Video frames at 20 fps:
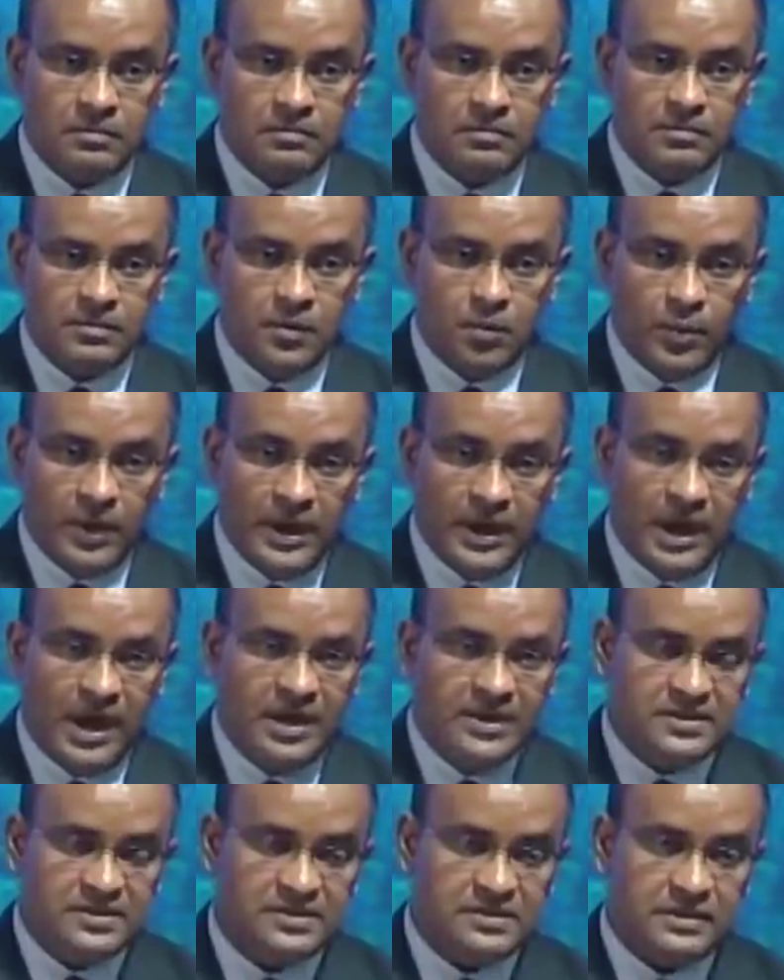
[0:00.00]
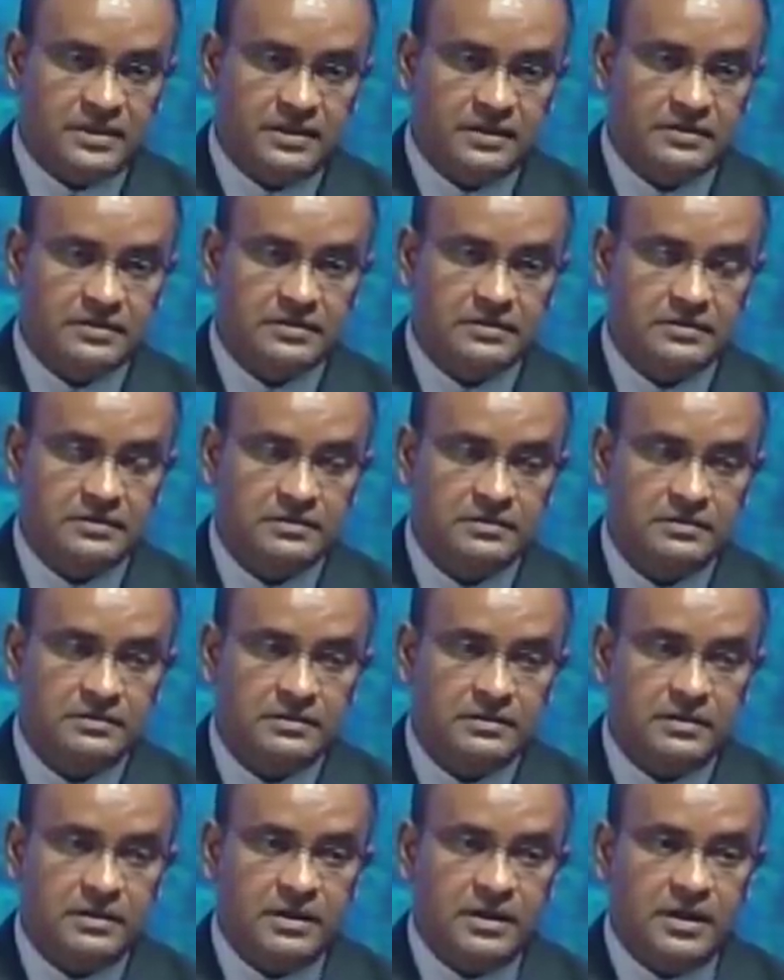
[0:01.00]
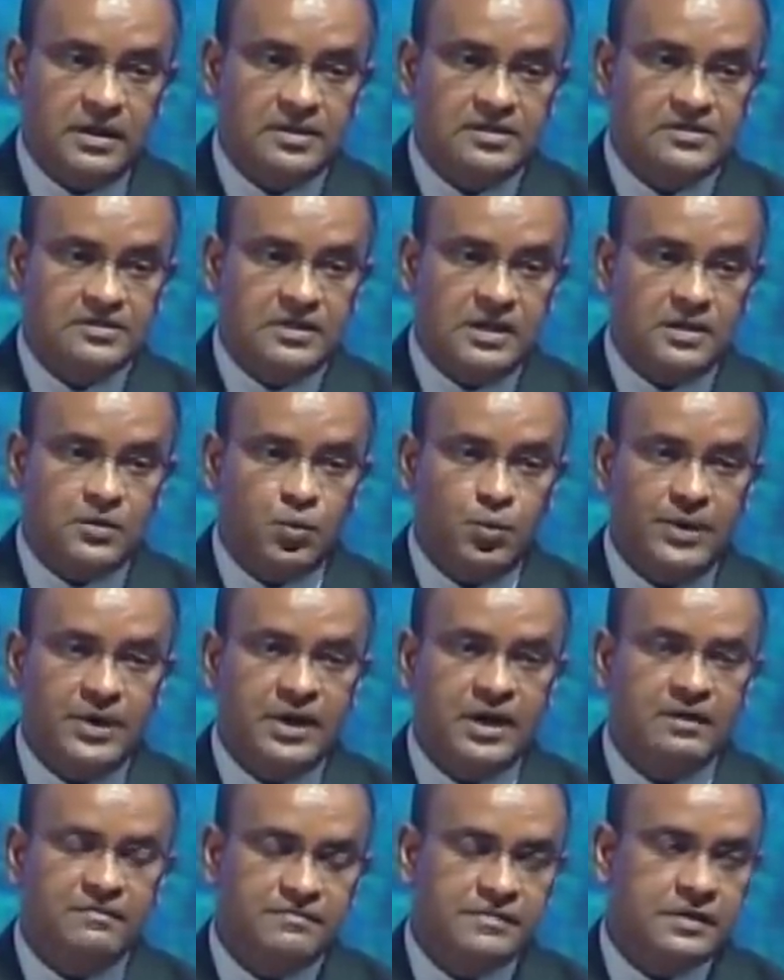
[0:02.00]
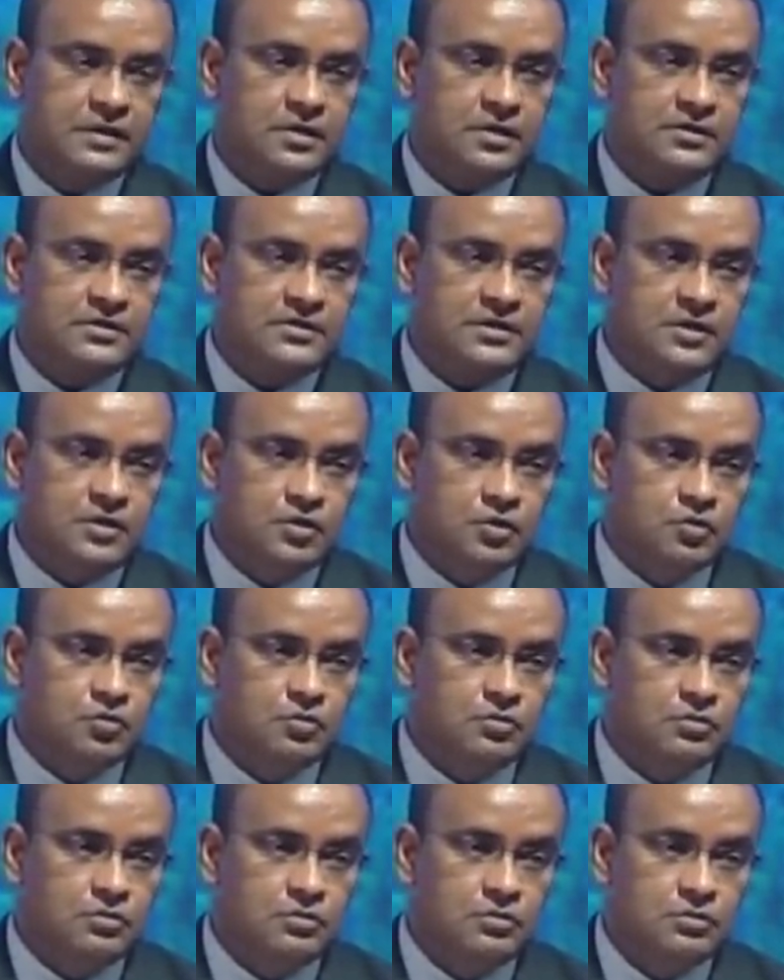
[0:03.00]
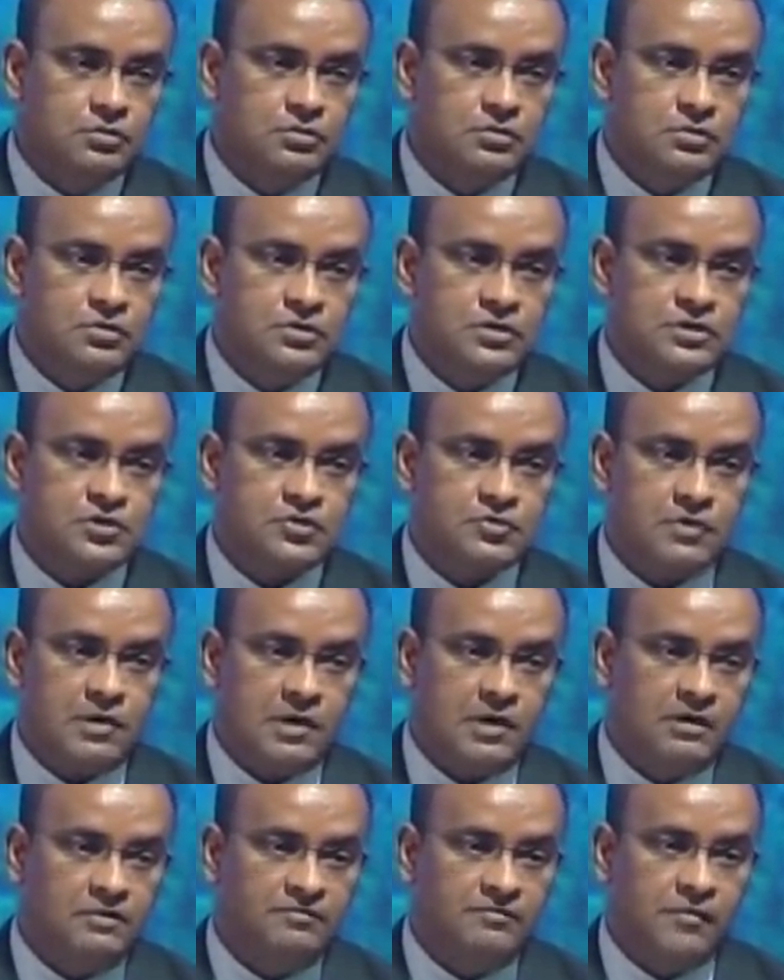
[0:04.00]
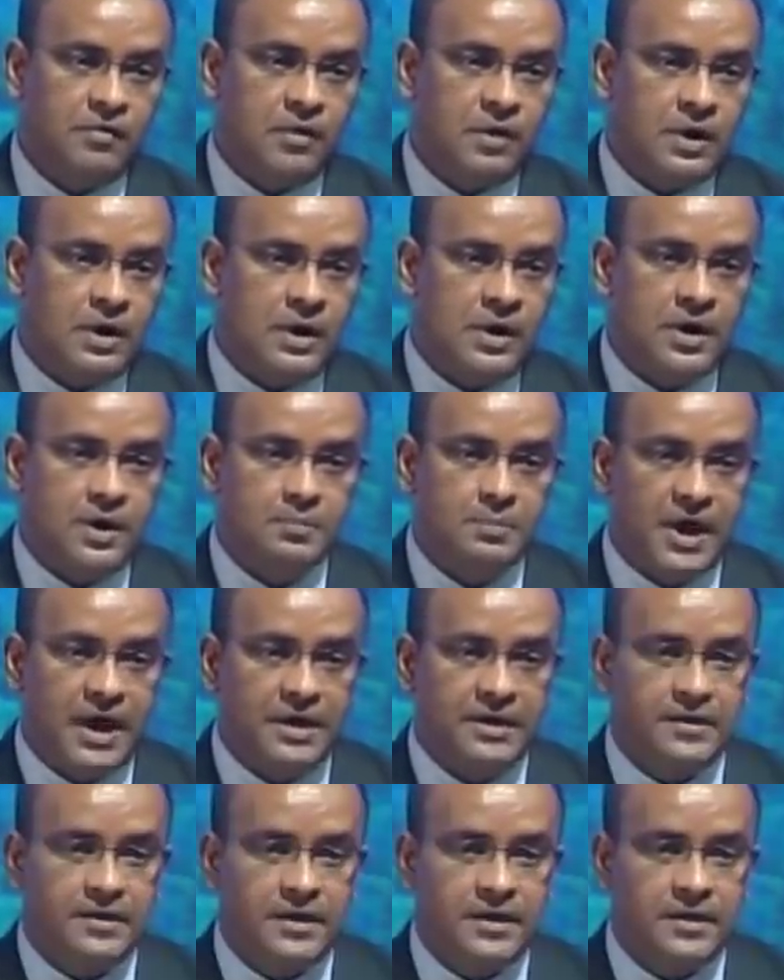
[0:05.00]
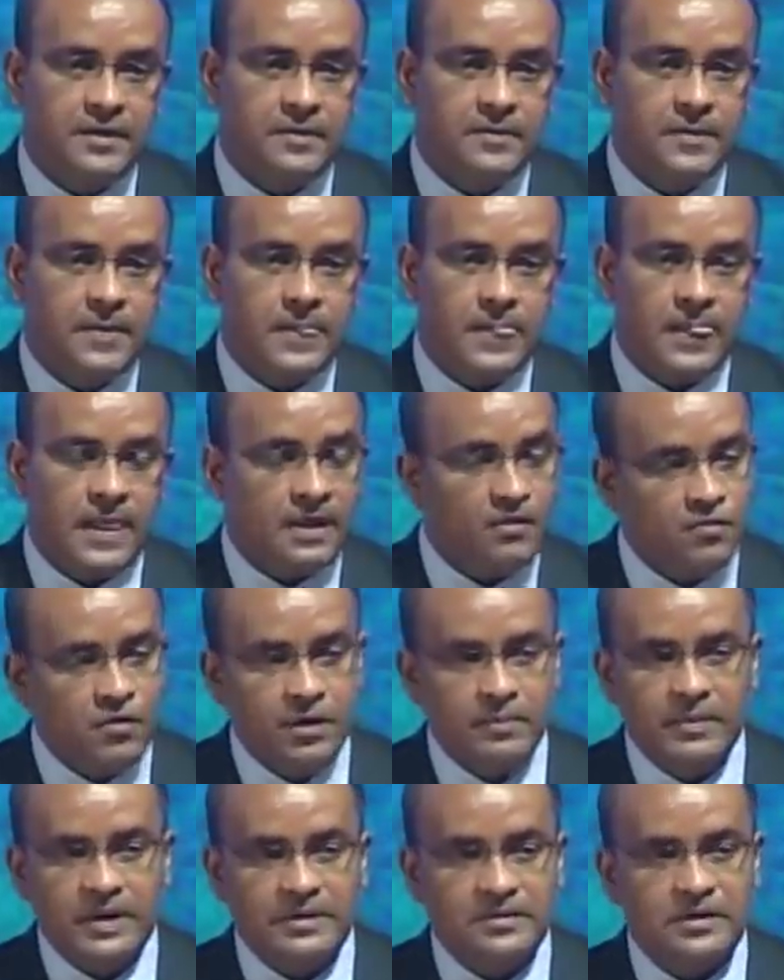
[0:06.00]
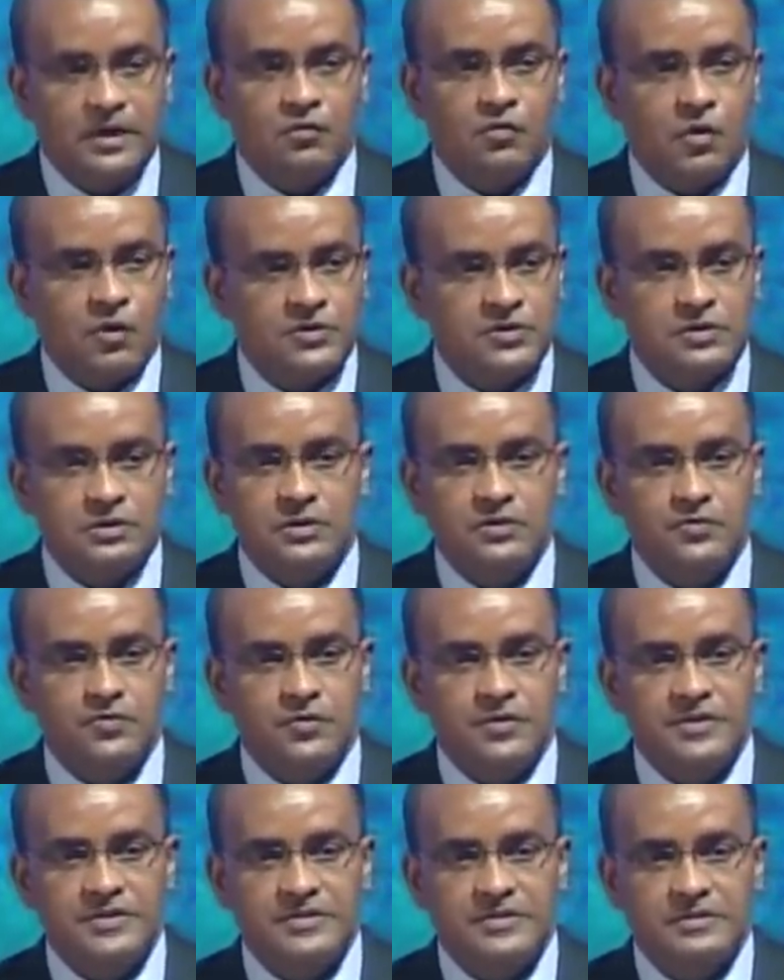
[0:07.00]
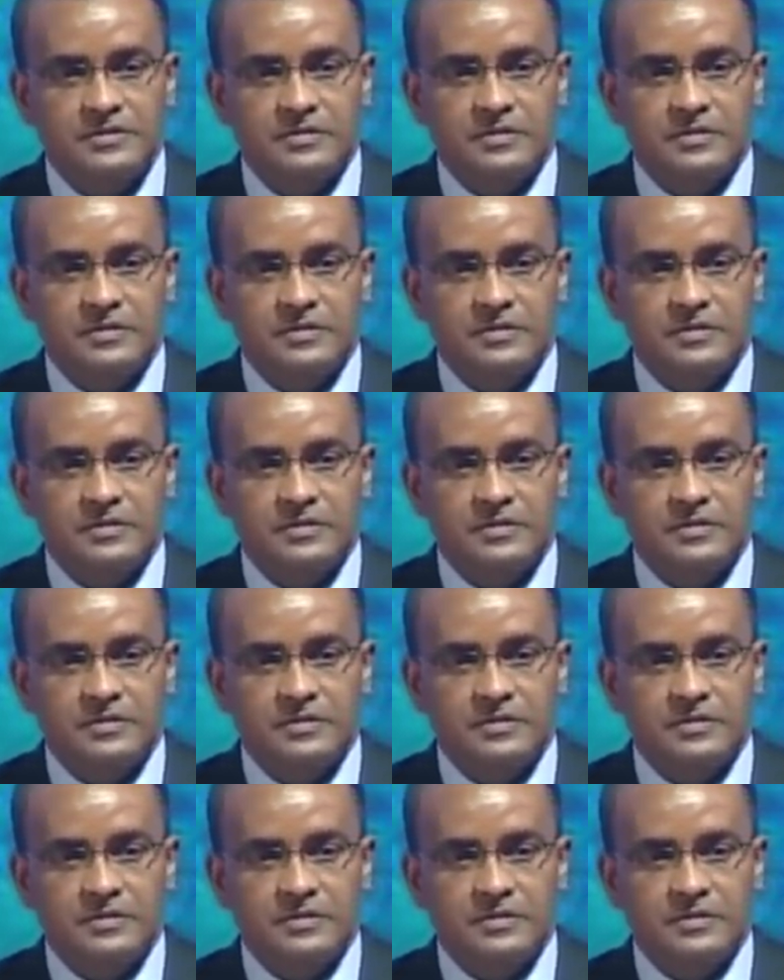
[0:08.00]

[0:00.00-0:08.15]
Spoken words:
the way I see it is that we have to continue to struggle for a binding agreement across countries.